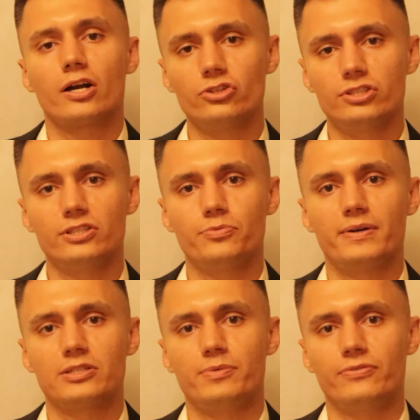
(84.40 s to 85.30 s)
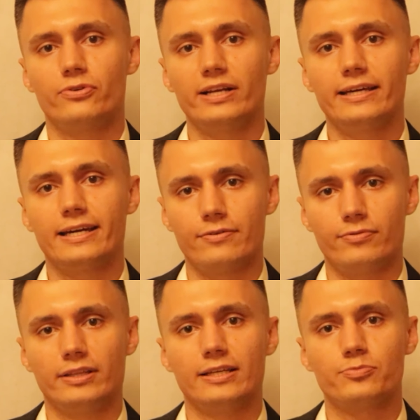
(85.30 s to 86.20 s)
Consent must be freely
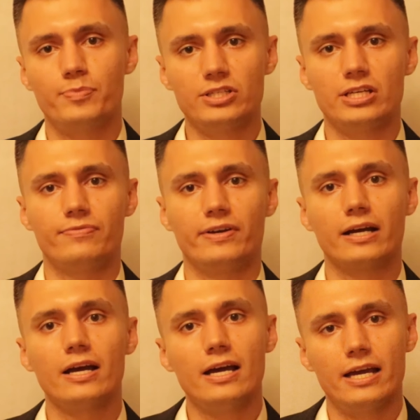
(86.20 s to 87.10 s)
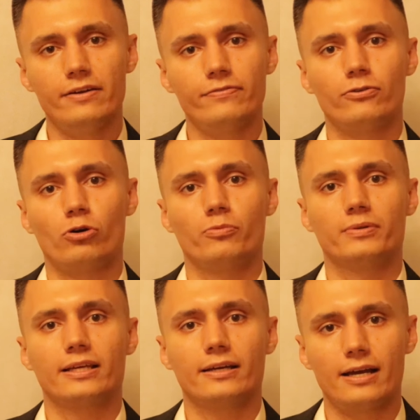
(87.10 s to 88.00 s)
given, specific,
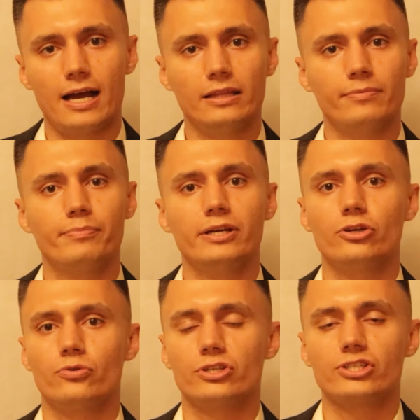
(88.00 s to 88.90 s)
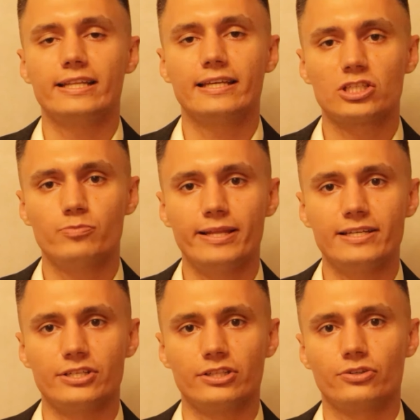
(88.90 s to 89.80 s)
informed, unambiguous, and
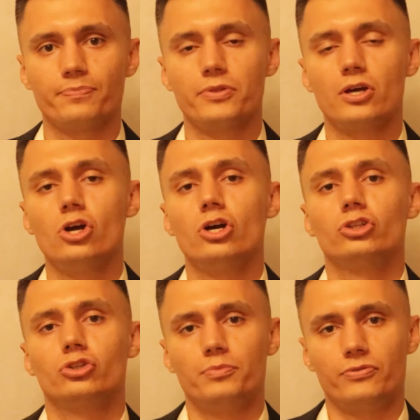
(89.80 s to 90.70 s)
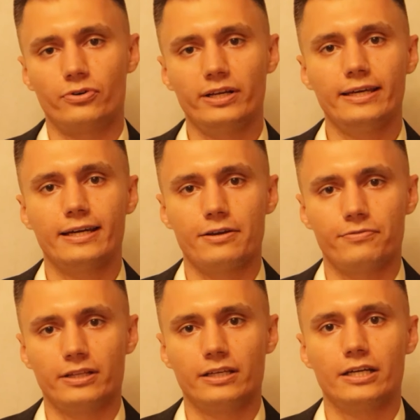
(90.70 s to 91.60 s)
explicit. To be freely
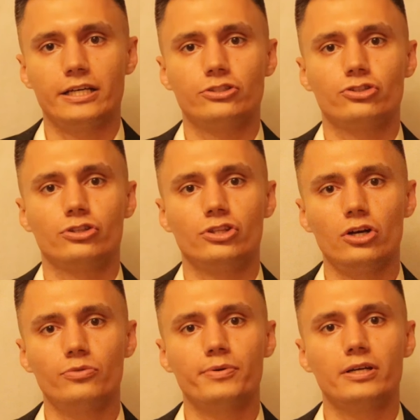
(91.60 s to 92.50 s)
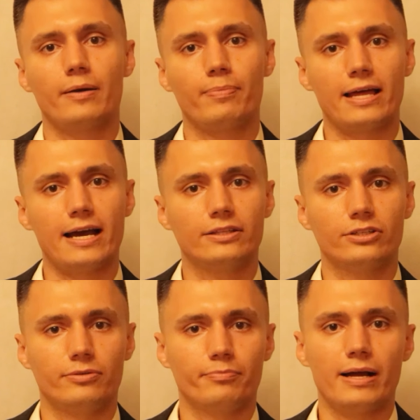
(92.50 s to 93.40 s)
given, it should not be applied
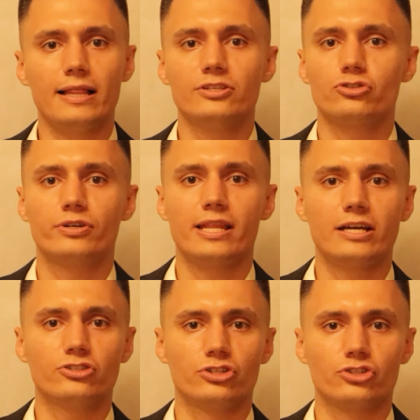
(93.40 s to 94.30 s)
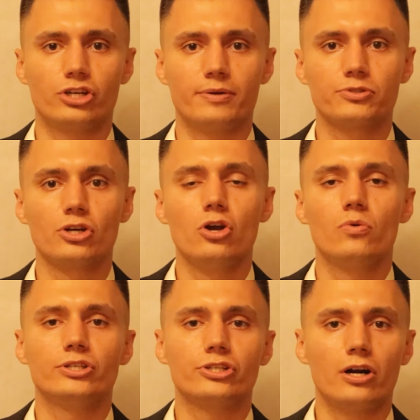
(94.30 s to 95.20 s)
in imbalanced relationships,
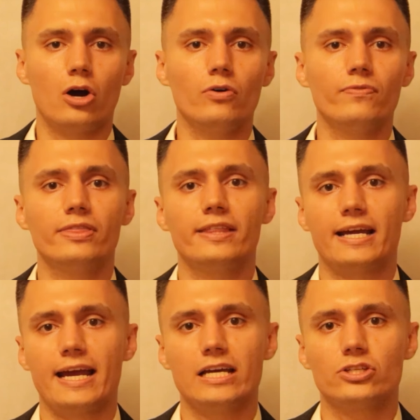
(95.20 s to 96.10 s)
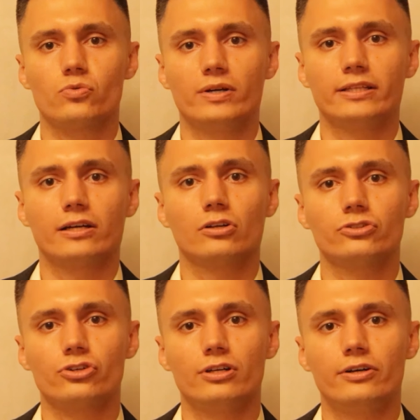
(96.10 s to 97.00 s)
which are often the case when the
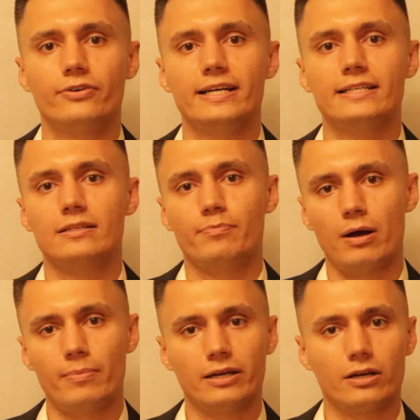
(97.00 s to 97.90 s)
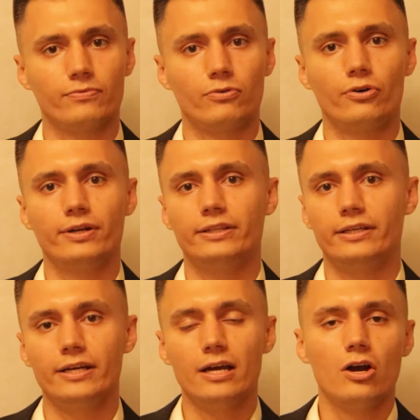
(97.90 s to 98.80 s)
controller is a public
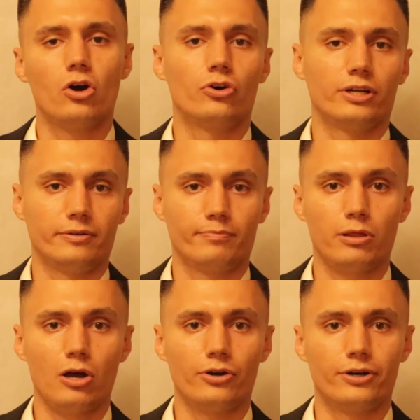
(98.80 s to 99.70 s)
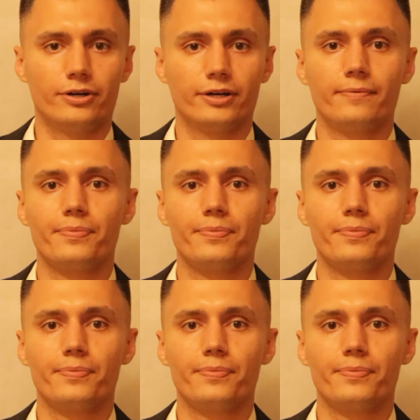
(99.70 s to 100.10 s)
authority or an employer.